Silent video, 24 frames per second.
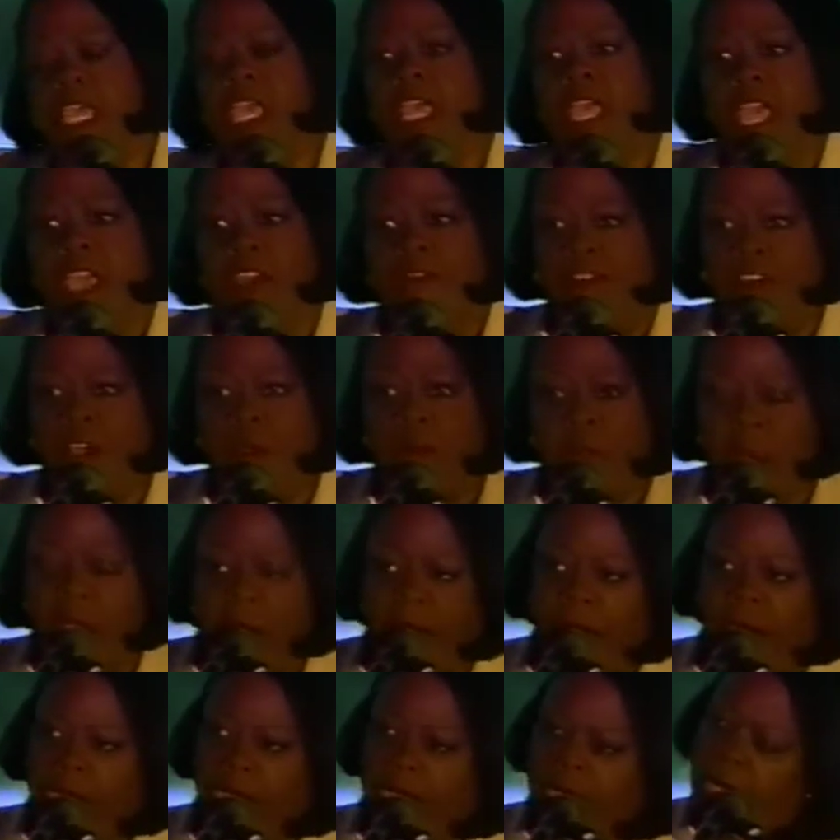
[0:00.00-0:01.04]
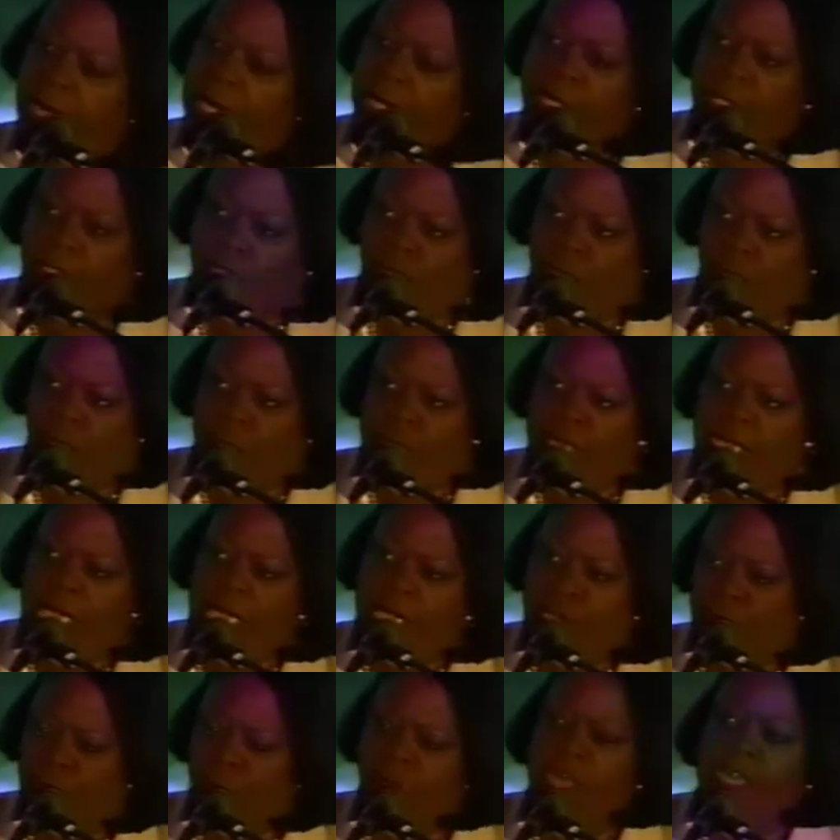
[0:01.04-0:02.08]
if America is to be
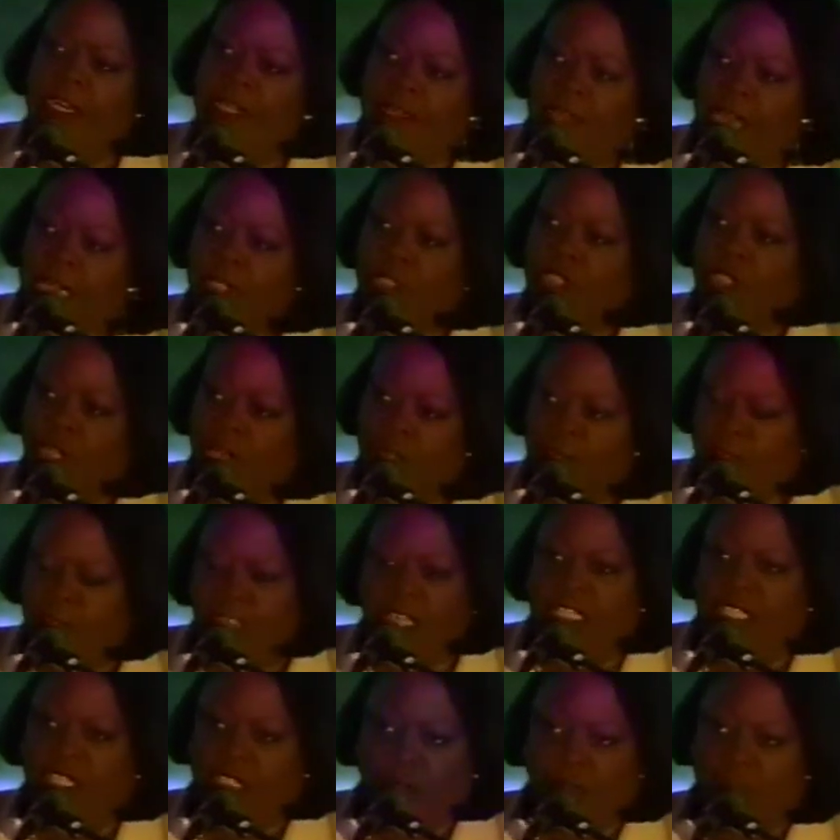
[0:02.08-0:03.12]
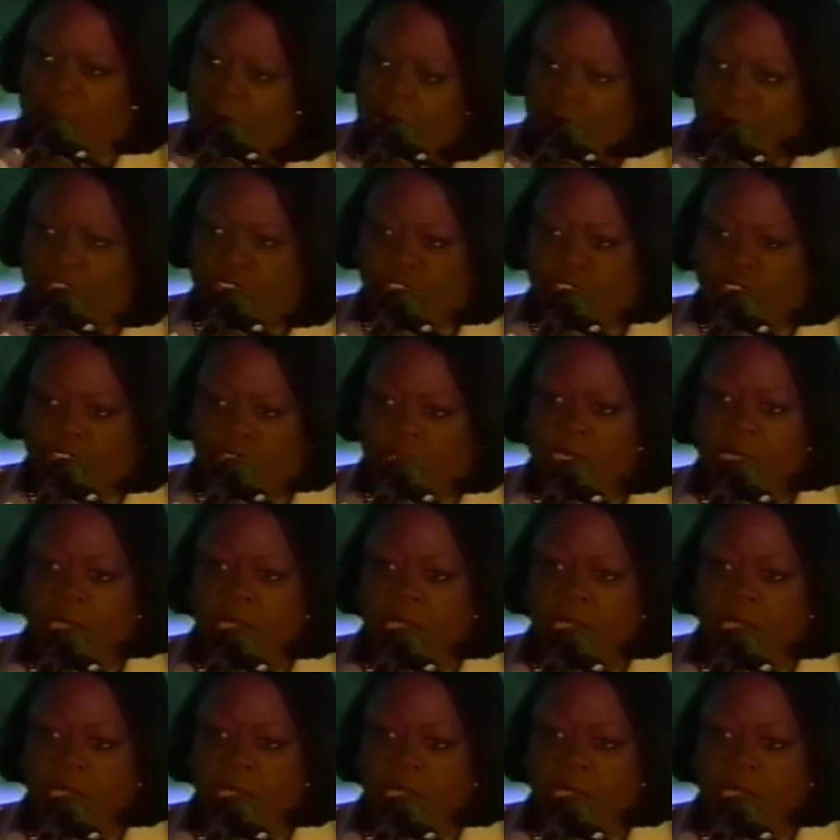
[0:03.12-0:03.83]
a great nation, this must